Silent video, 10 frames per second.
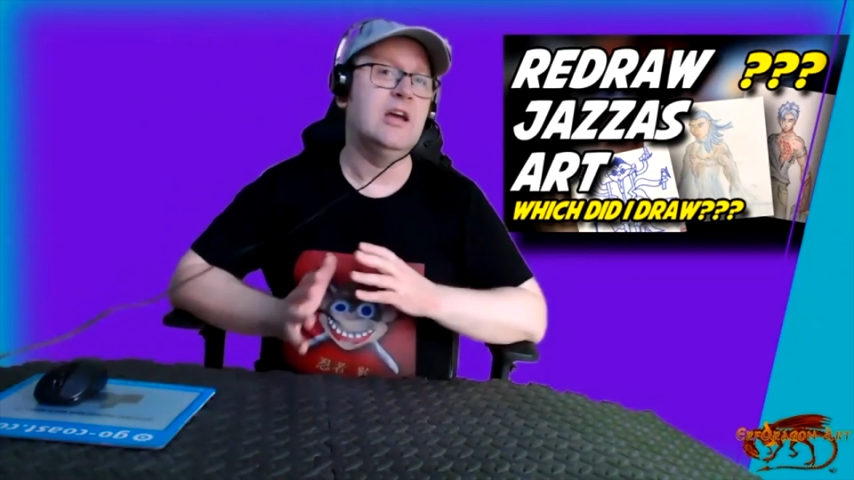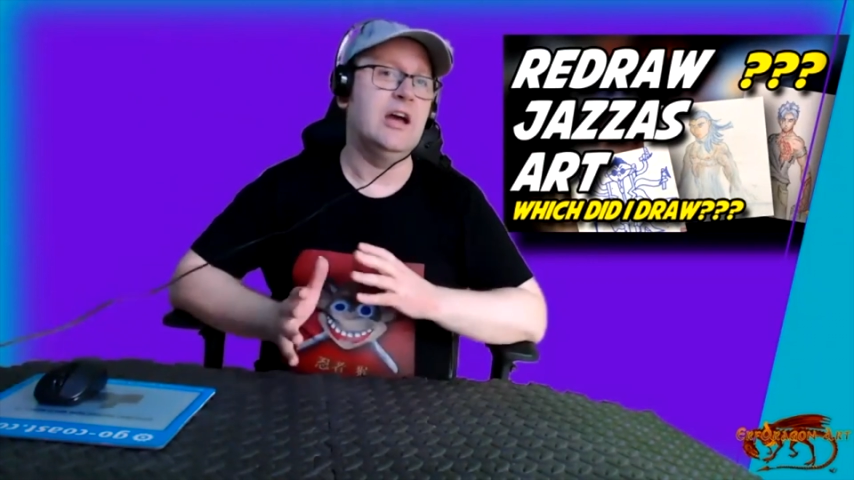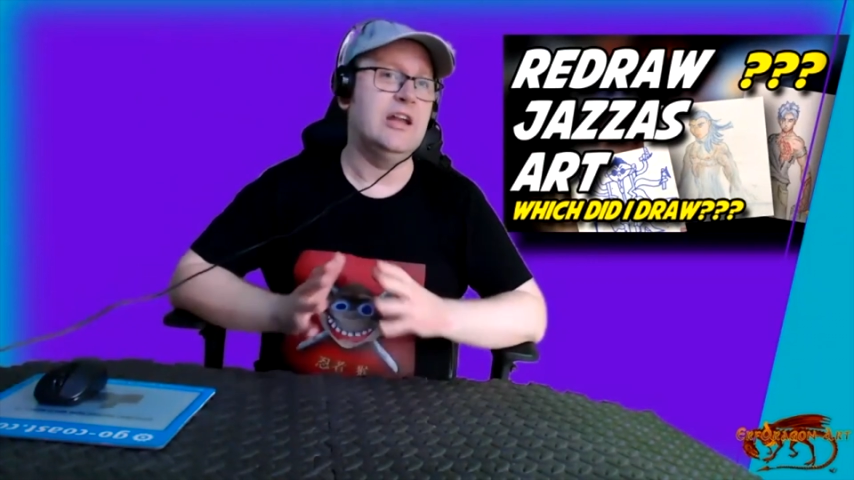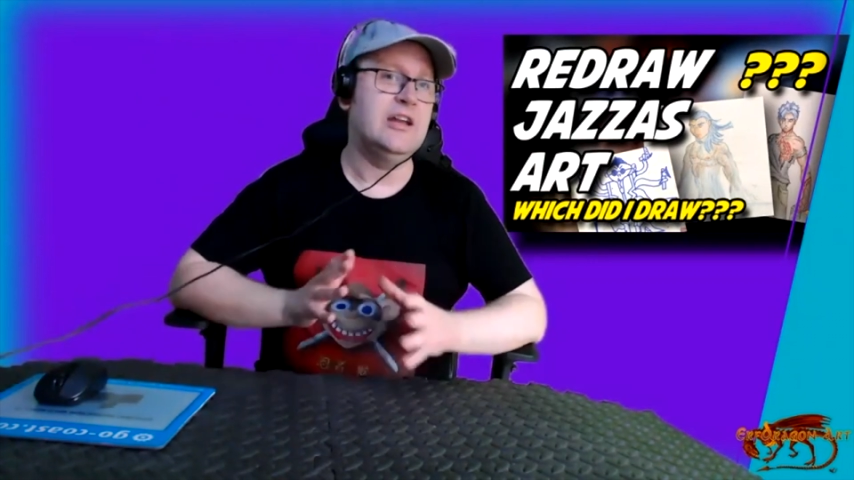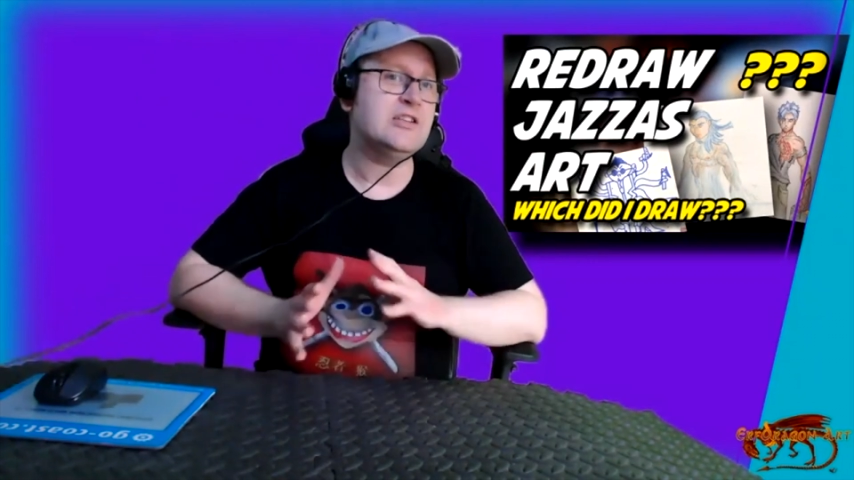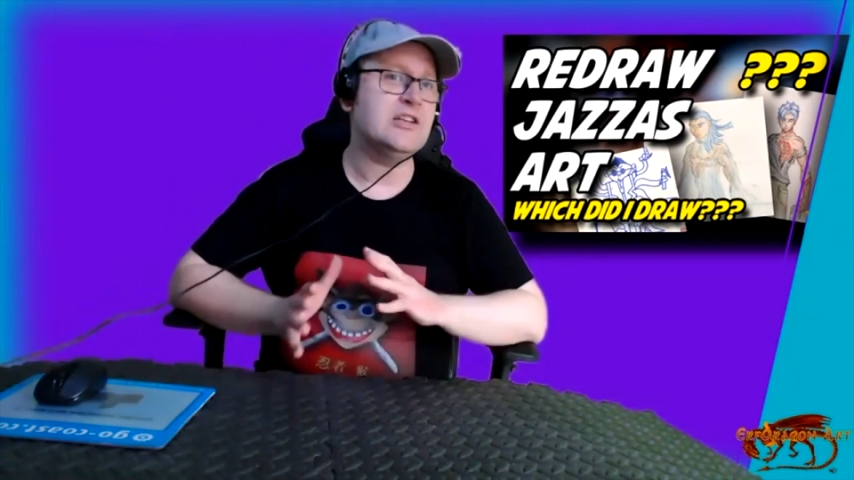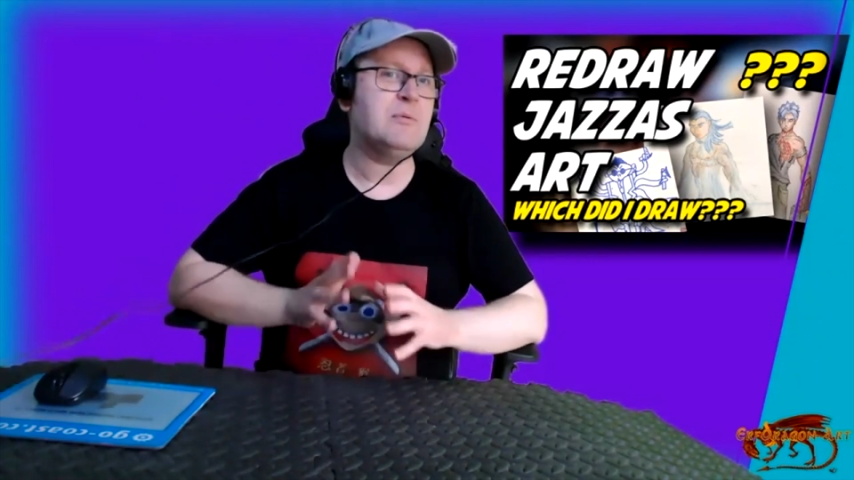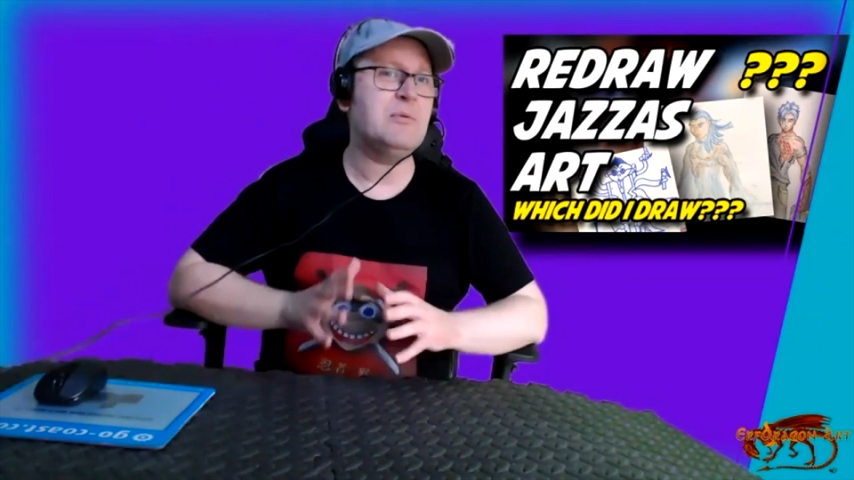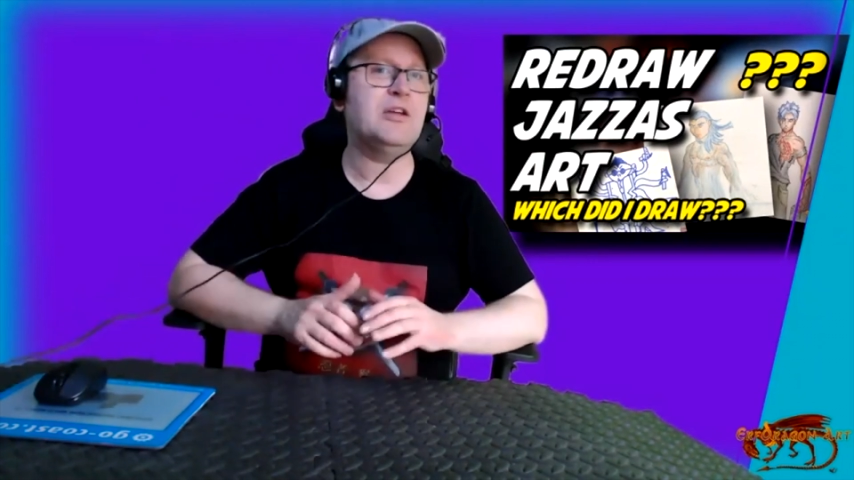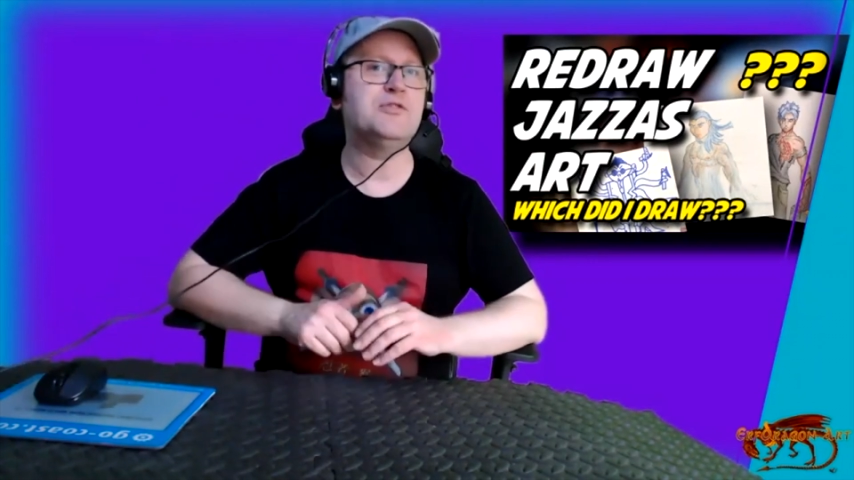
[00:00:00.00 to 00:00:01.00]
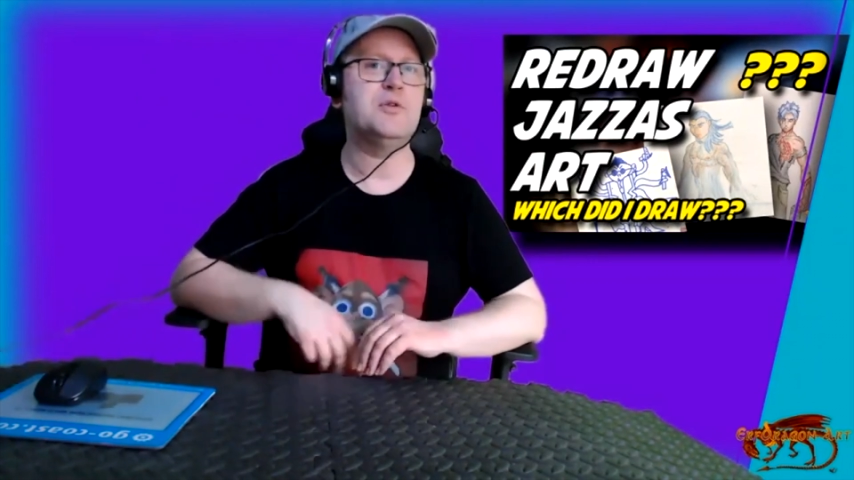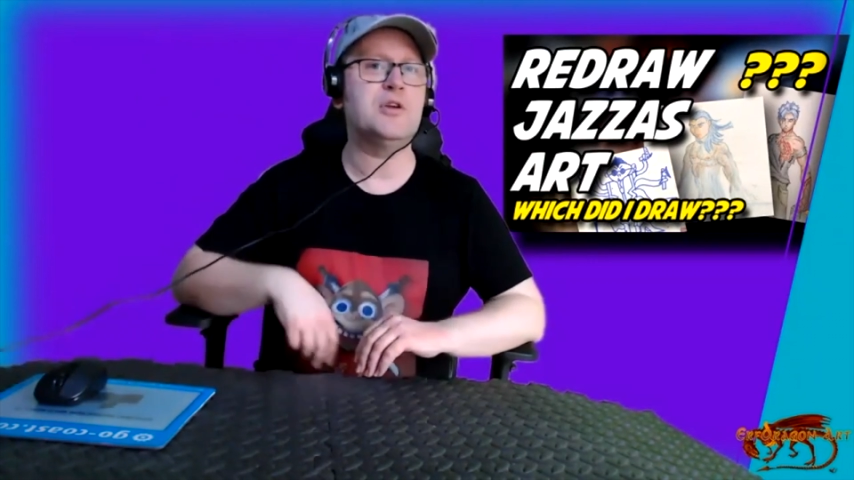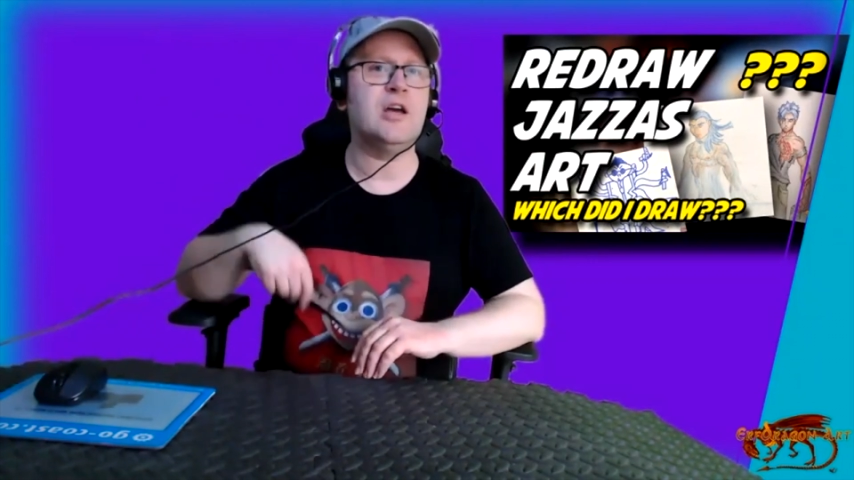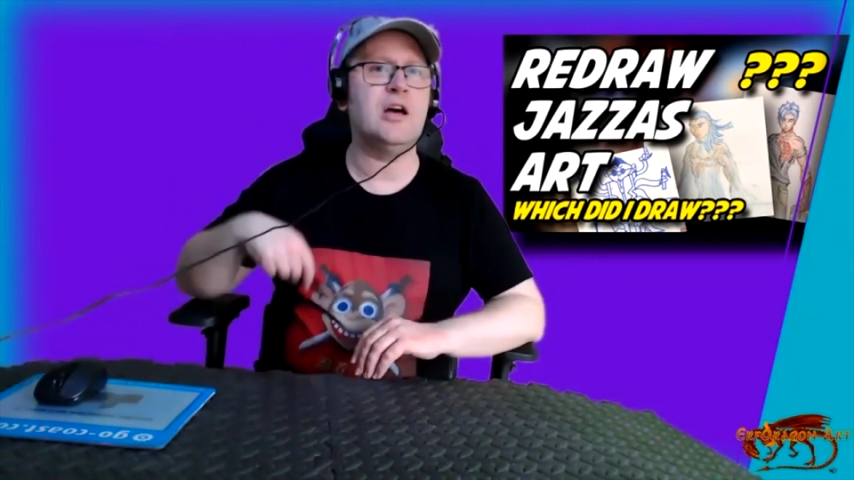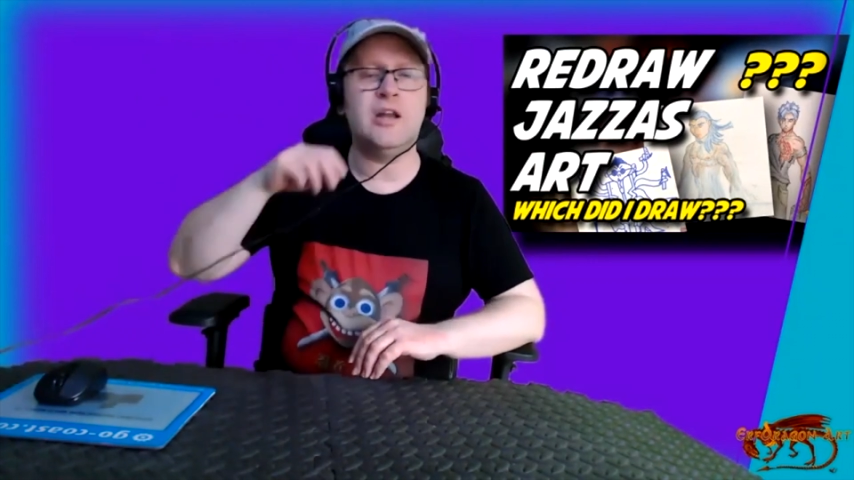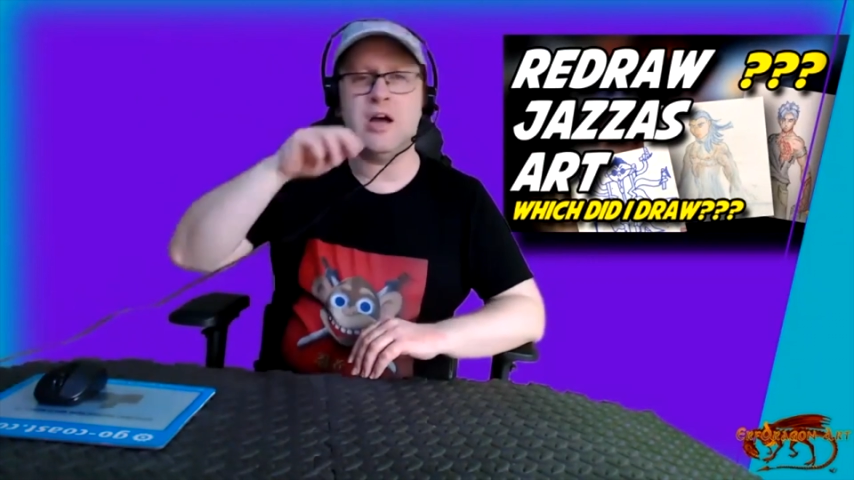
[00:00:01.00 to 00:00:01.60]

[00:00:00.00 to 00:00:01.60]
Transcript: Initially, when I drew the gun,